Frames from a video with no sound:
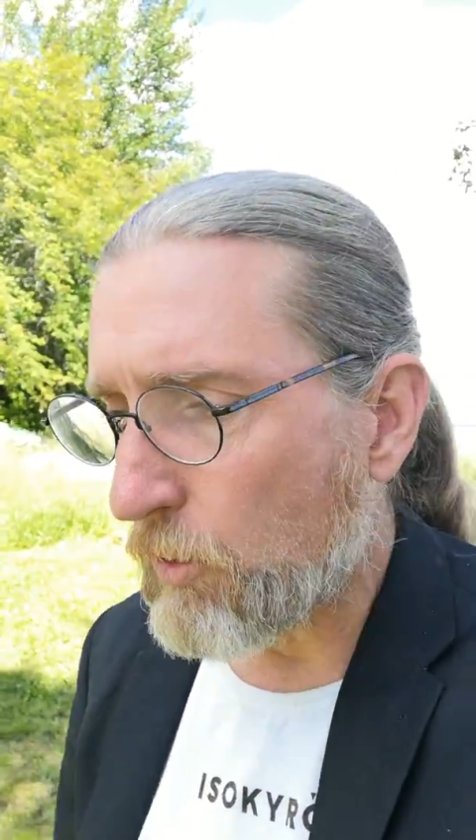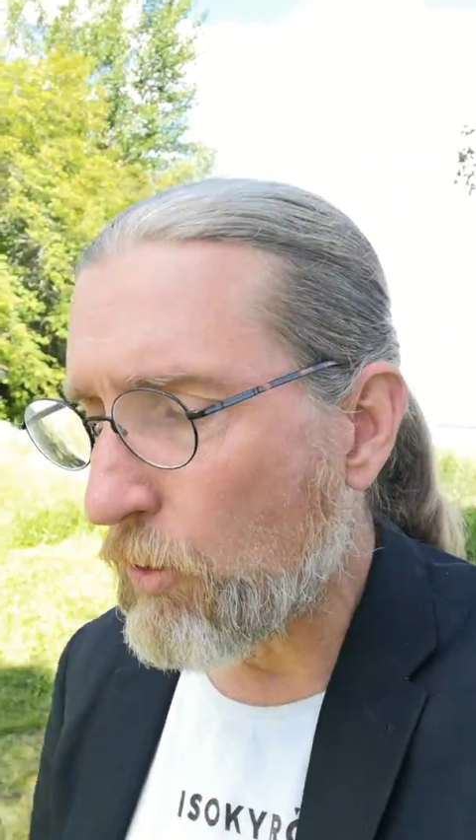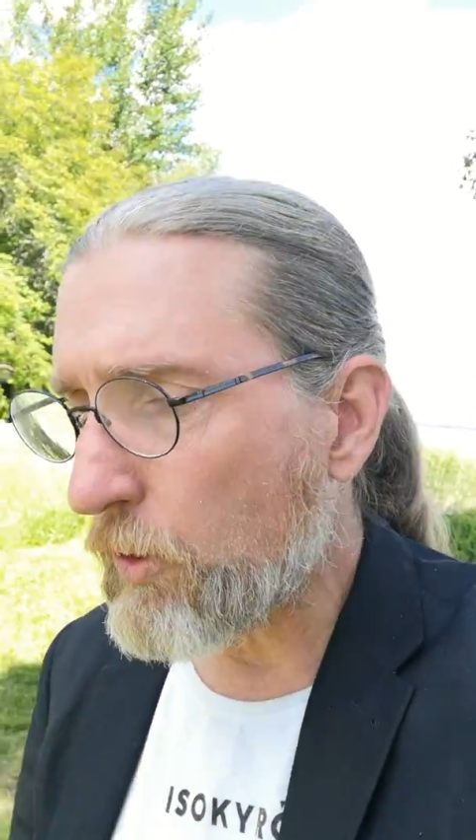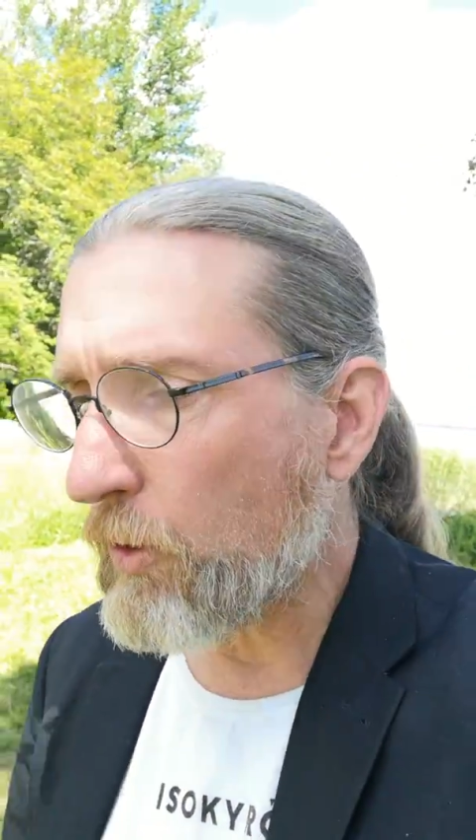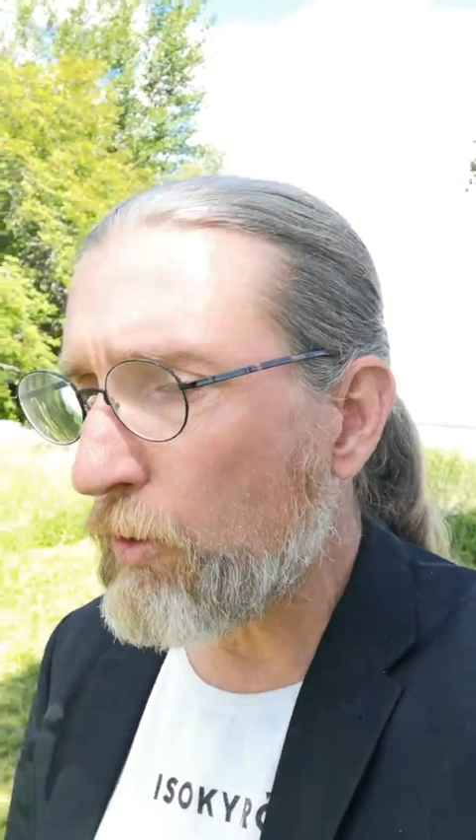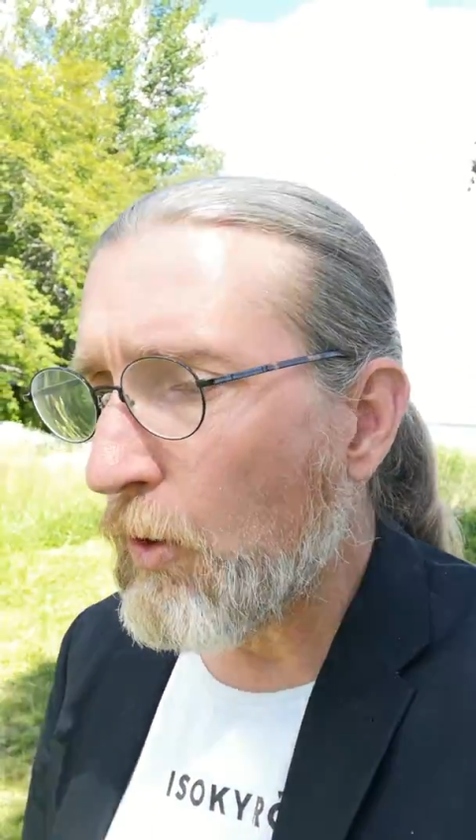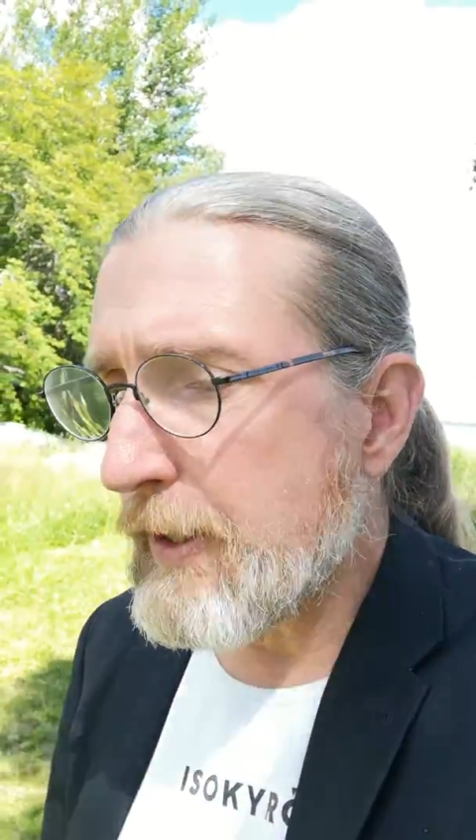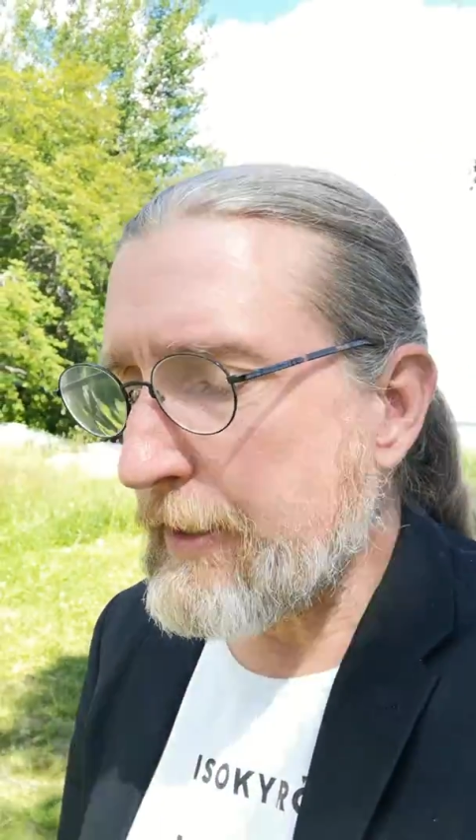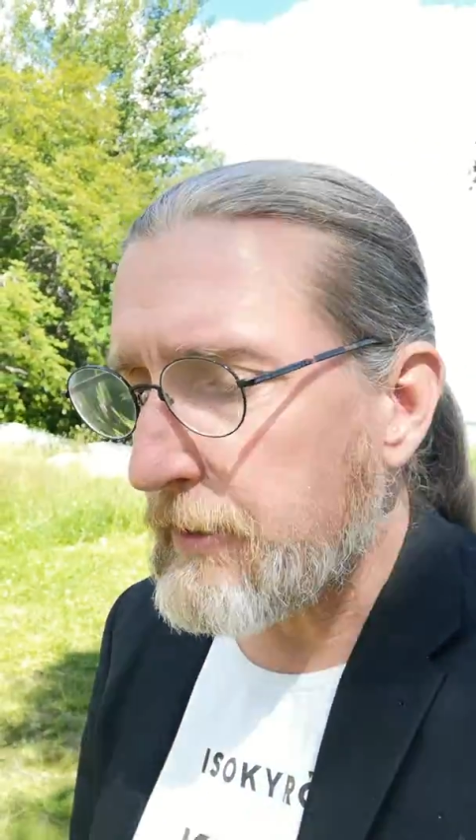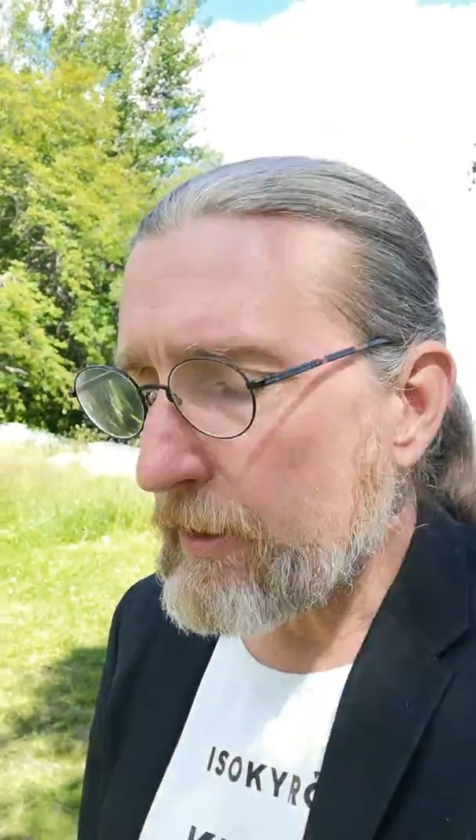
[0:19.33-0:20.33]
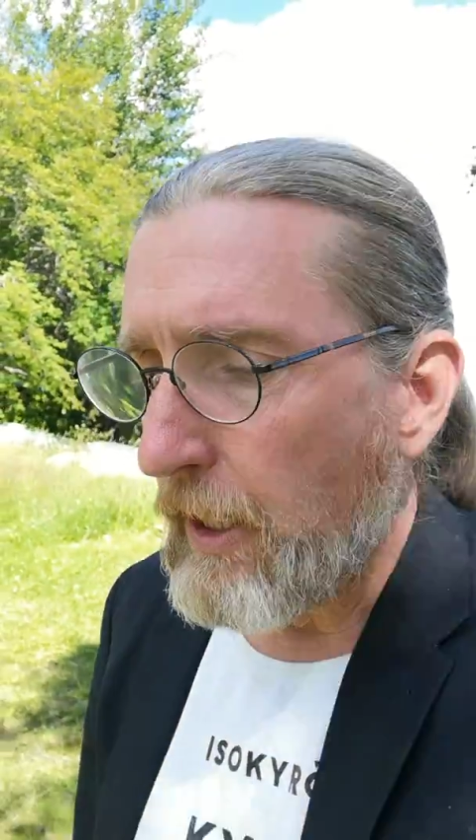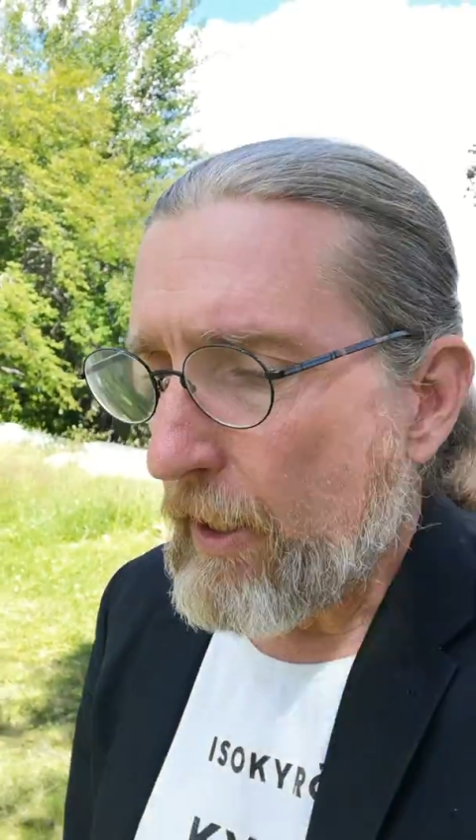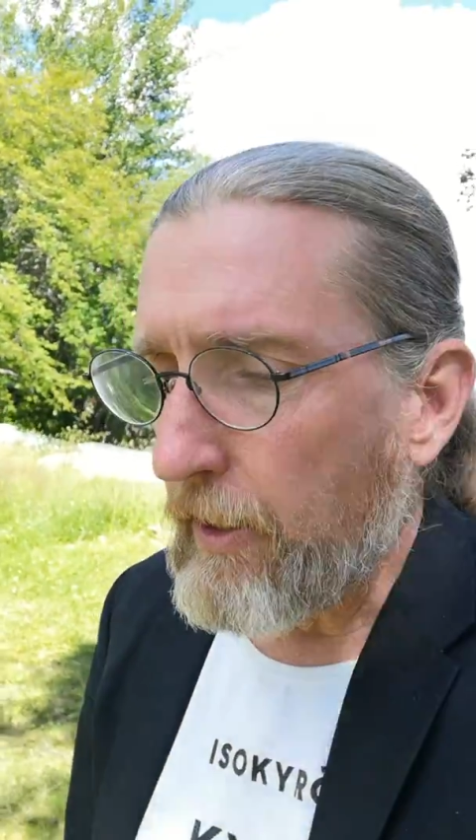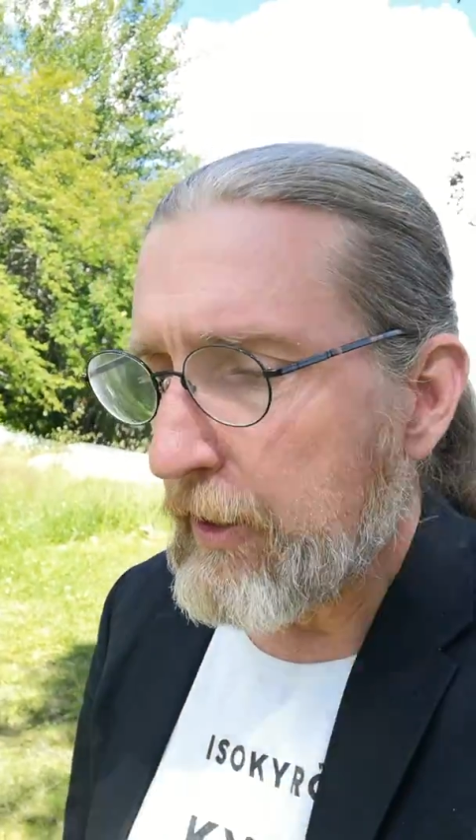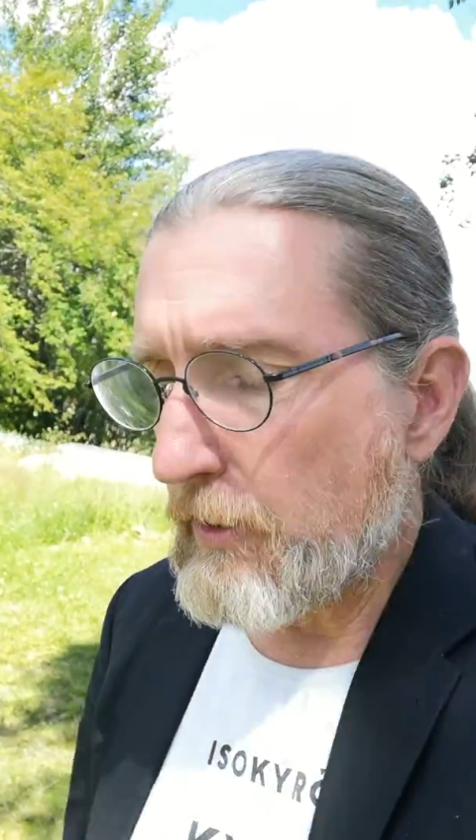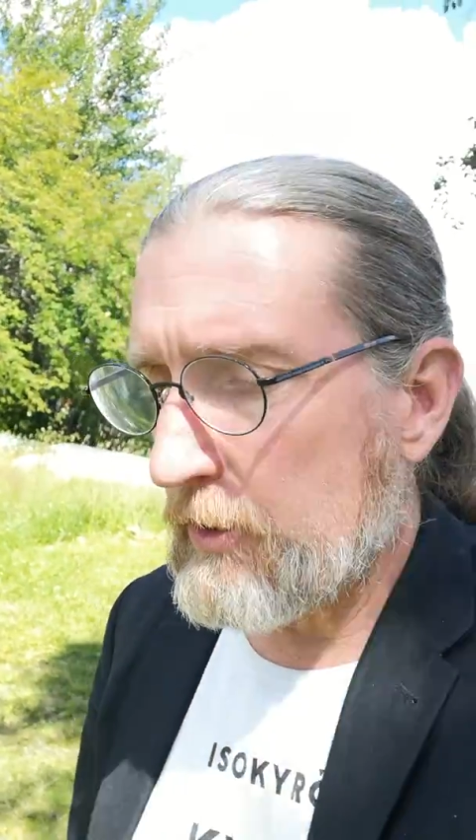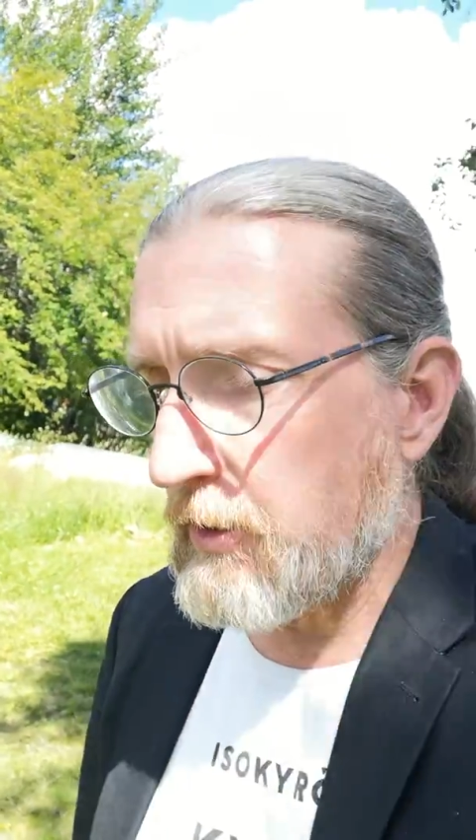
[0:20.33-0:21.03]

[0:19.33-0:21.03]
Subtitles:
or your coins that